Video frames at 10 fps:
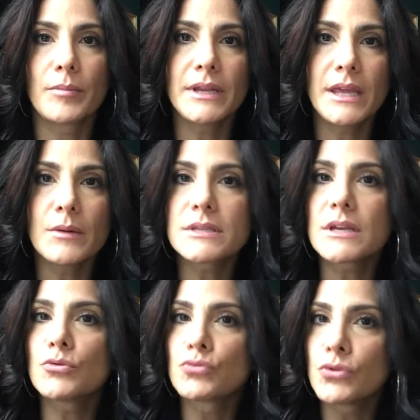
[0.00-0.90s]
But he was
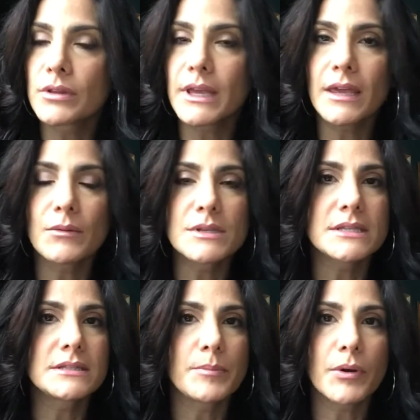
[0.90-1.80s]
unruly. He was
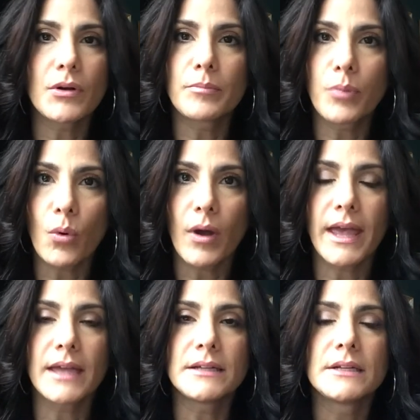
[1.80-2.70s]
a typical
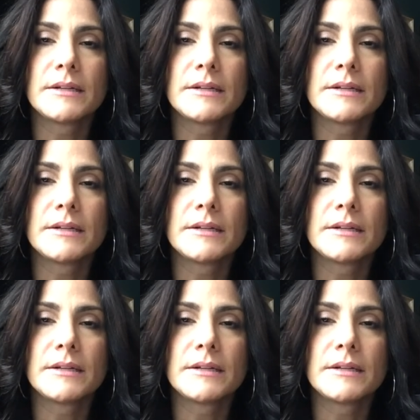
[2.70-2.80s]
boy.